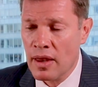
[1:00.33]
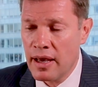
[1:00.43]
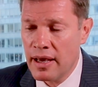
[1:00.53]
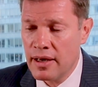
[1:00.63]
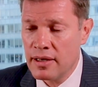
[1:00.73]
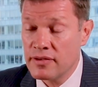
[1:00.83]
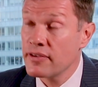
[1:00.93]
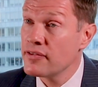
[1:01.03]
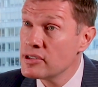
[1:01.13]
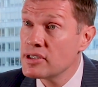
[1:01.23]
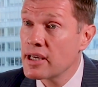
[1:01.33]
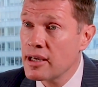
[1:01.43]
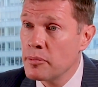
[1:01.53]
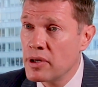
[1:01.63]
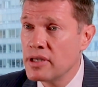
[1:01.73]
And for FinTech
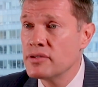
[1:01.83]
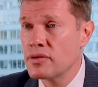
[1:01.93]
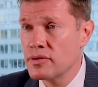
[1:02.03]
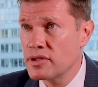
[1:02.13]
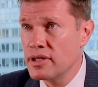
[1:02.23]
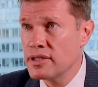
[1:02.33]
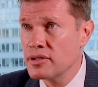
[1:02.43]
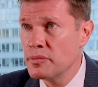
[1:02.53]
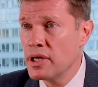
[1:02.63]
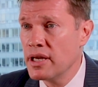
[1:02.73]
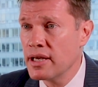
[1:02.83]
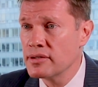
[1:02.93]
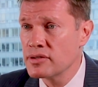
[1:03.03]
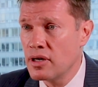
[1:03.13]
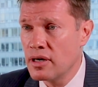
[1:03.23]
companies, those initial
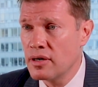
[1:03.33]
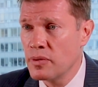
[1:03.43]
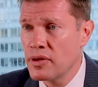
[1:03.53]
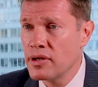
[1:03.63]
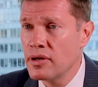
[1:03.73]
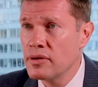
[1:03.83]
meetings are with the